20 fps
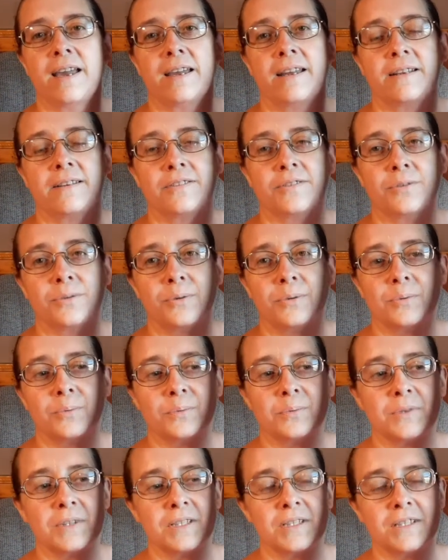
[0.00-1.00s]
And
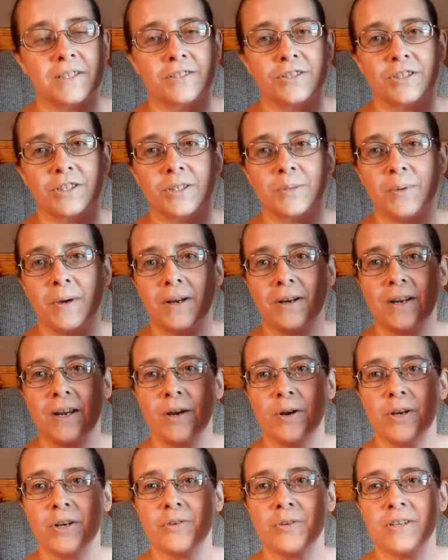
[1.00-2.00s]
so this is just about
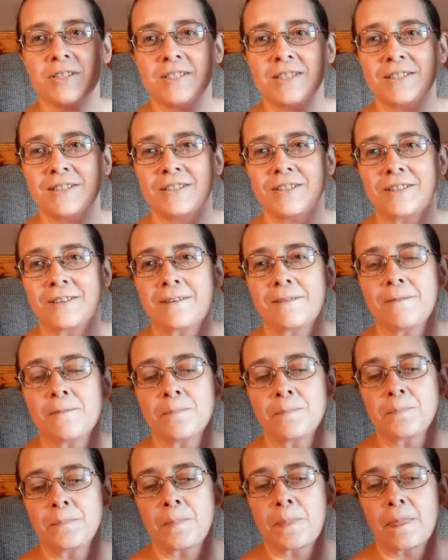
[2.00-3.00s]
Harry Dresden, the
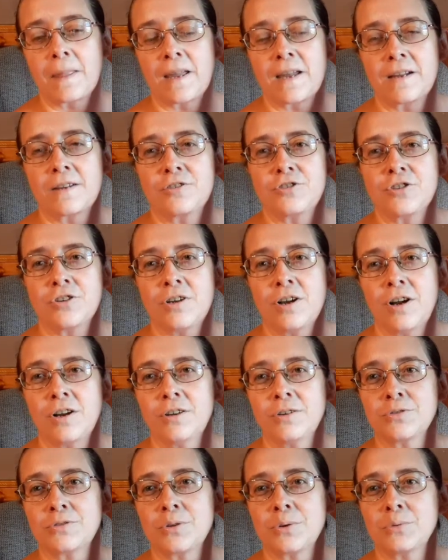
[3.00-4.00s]
uh,
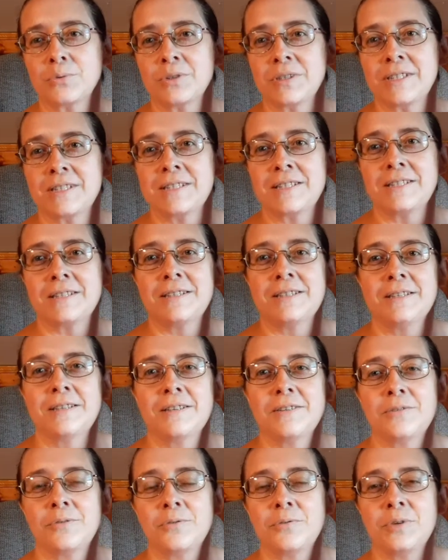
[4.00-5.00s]
Chicago's only
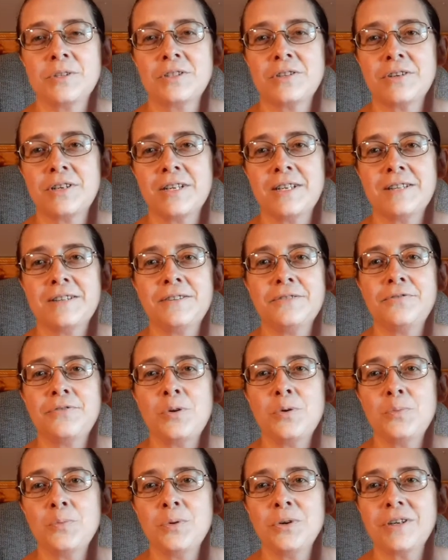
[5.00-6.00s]
wizard in the
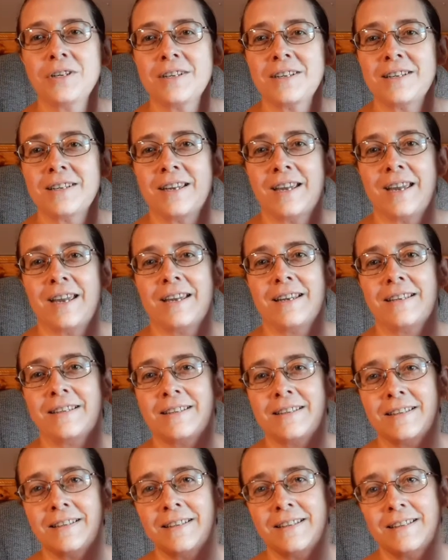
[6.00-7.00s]
phone book.
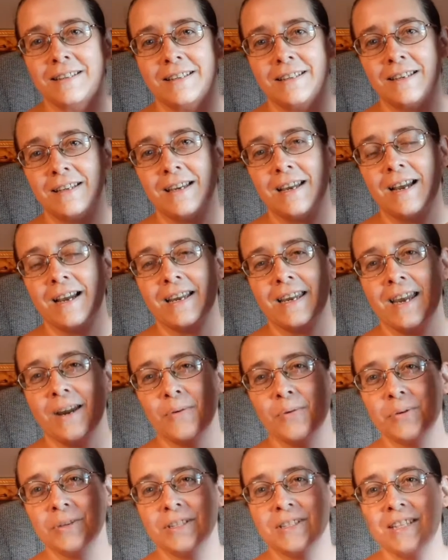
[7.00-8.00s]
And
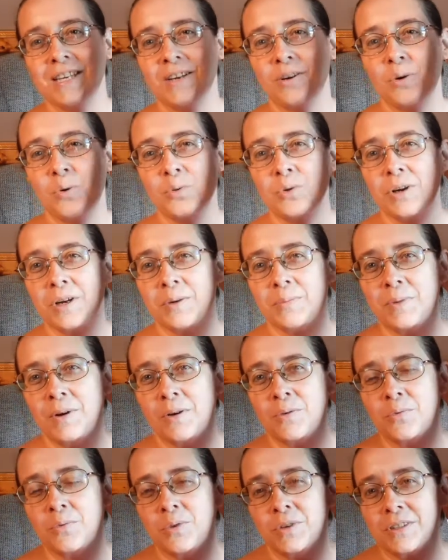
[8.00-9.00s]
can't really say a whole lot
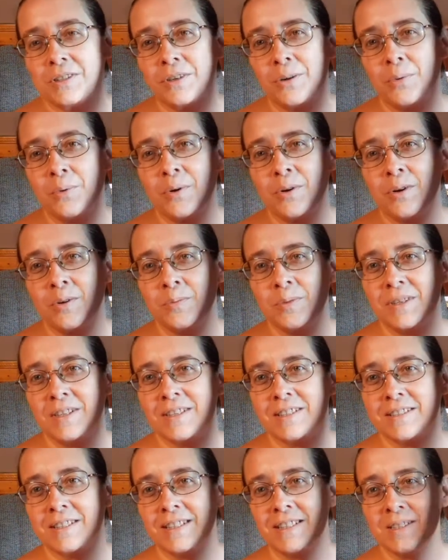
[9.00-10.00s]
about what's going on
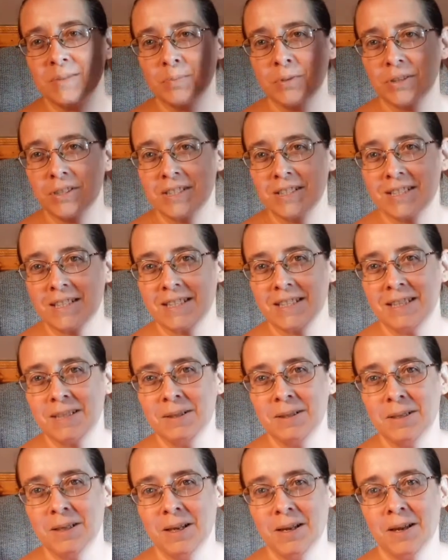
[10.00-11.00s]
because it is book
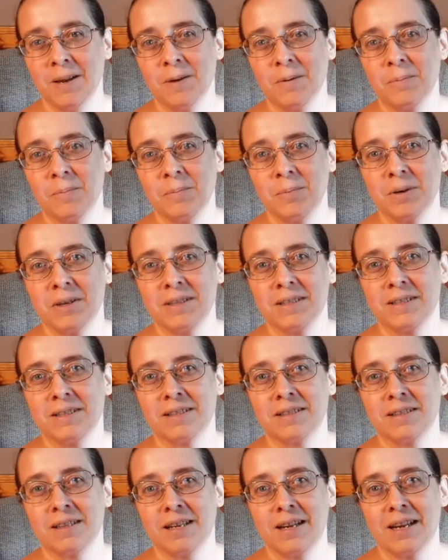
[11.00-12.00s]
16, but
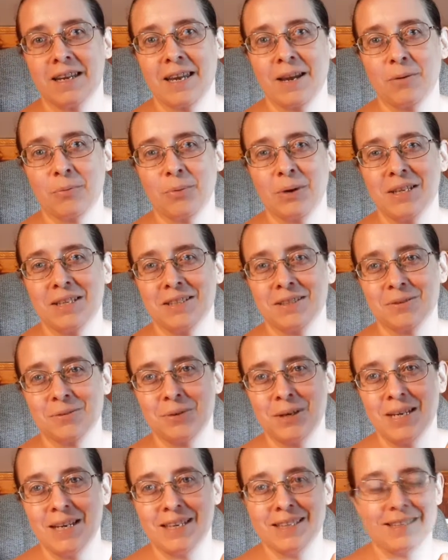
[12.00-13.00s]
can't wait to
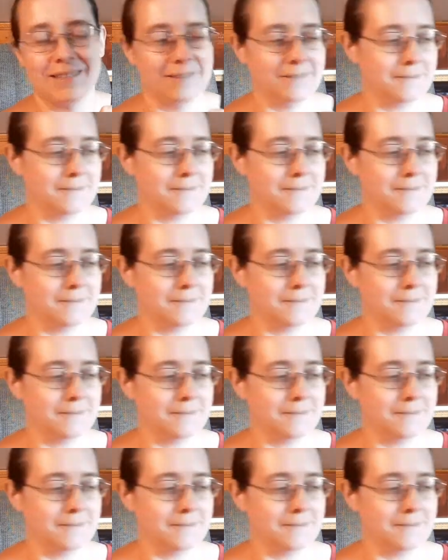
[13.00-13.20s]
read it.